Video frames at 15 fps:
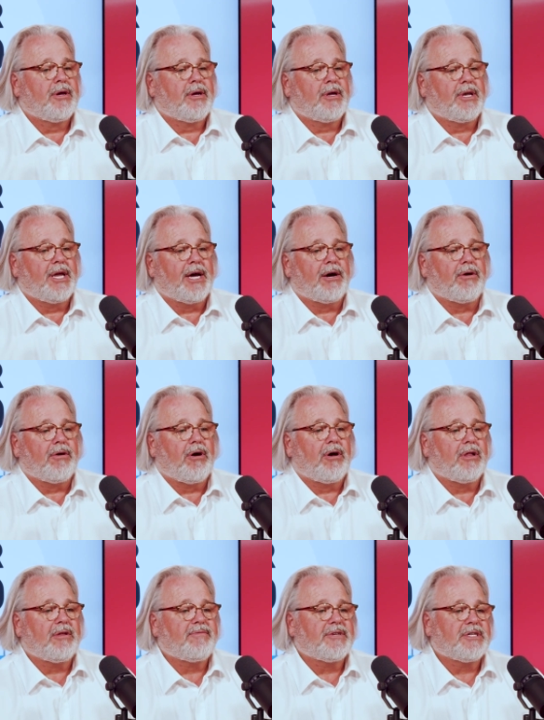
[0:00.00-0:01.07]
Now,
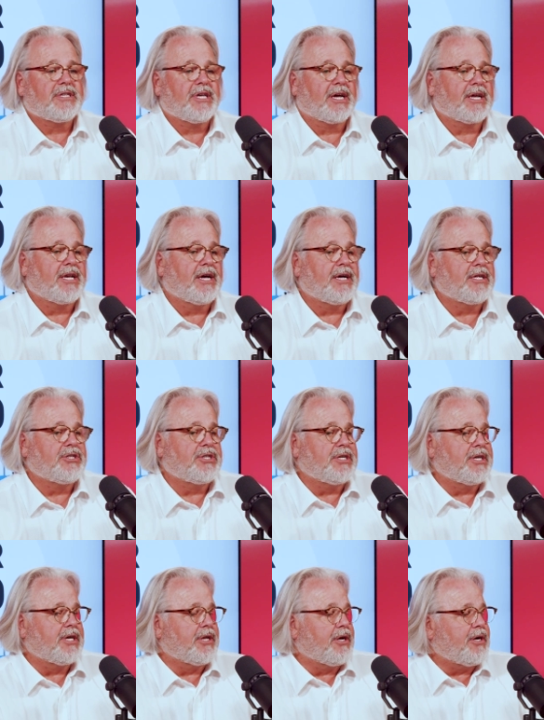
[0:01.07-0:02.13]
all of this technology
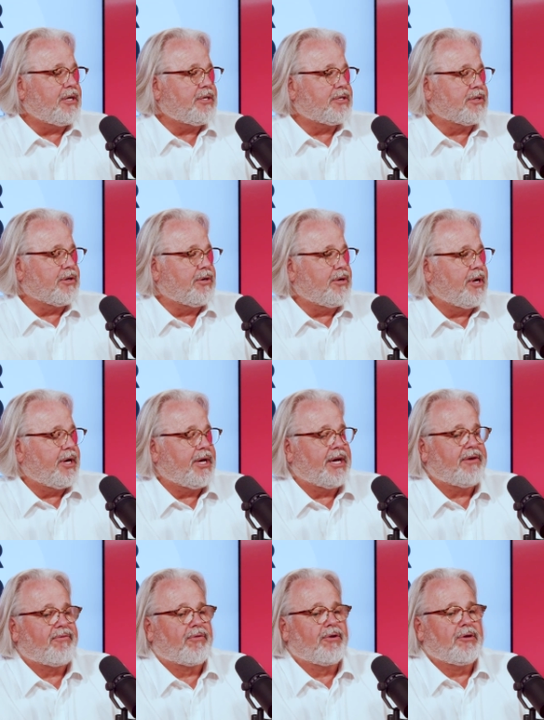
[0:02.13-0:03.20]
can also
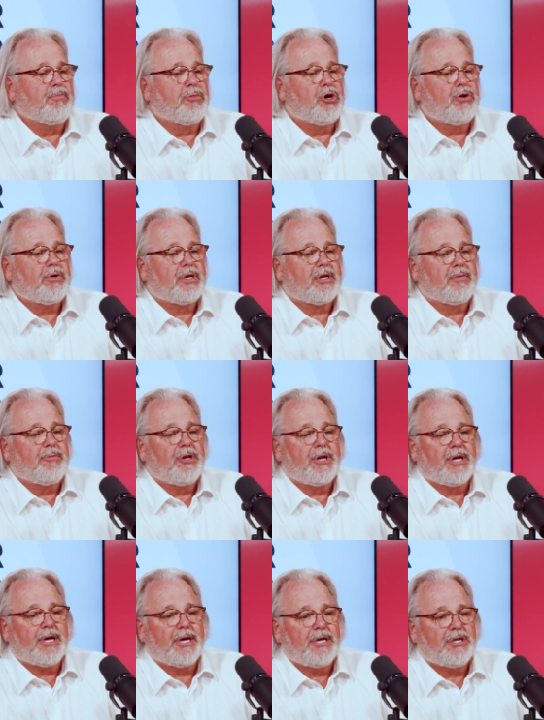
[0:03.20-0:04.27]
have remote
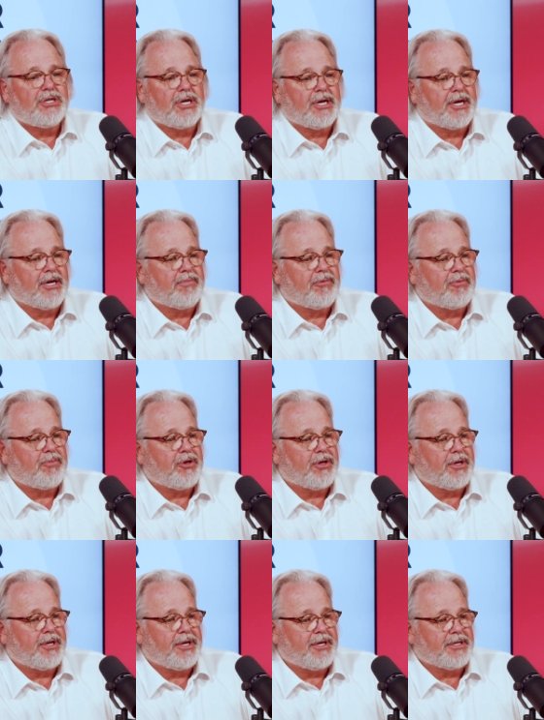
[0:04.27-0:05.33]
communication
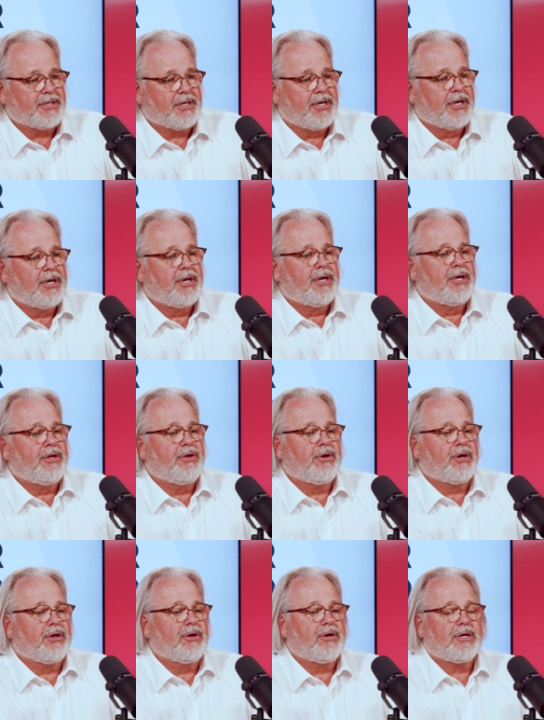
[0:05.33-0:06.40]
capabilities. You
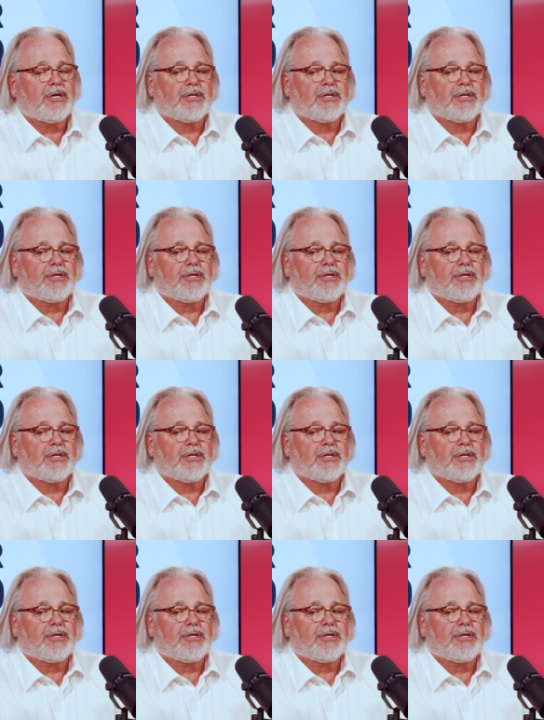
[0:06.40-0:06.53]
can hook a